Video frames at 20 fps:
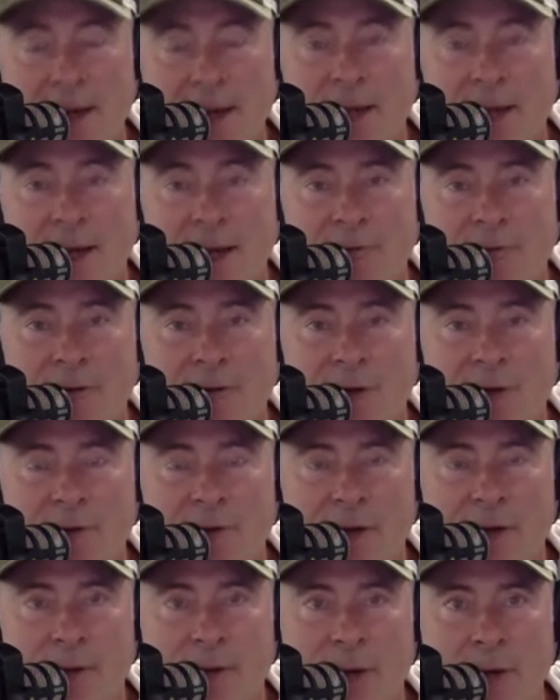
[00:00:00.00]
Adelaide
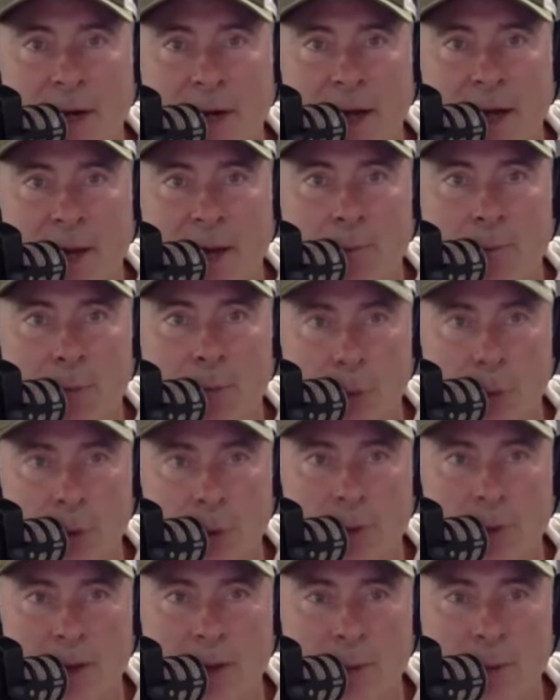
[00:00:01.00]
500 and how
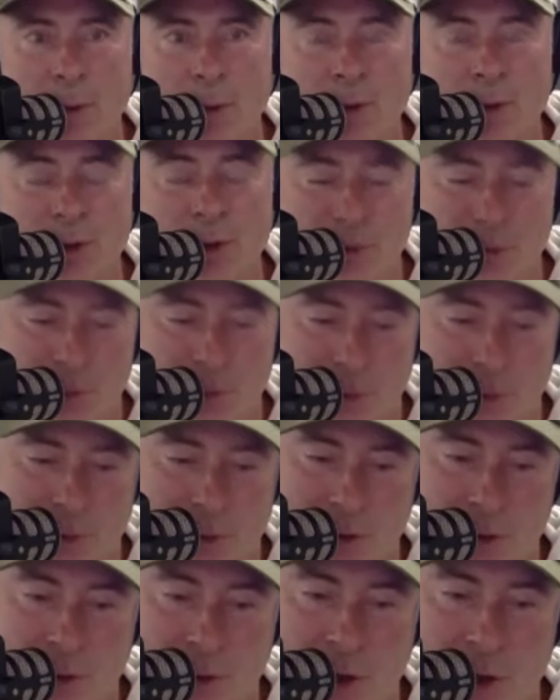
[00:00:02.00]
brutal that was
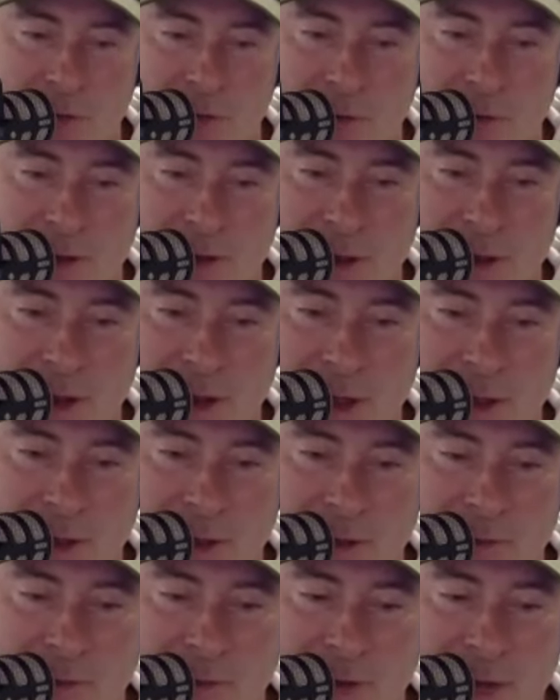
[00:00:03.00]
for the drivers, the
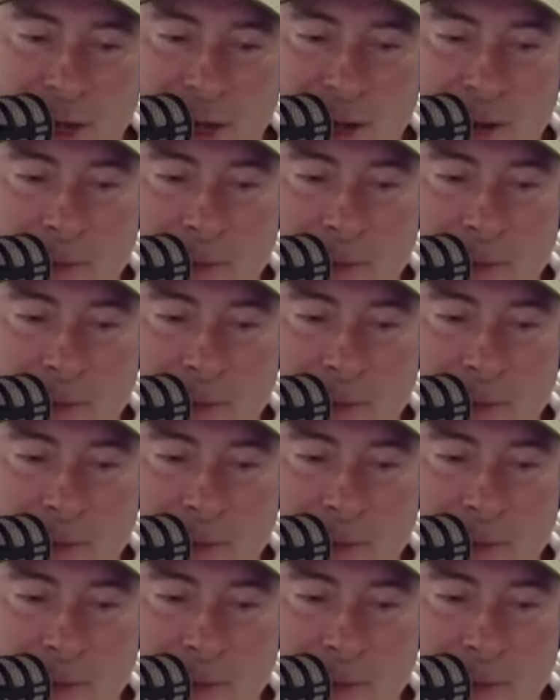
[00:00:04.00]
likes of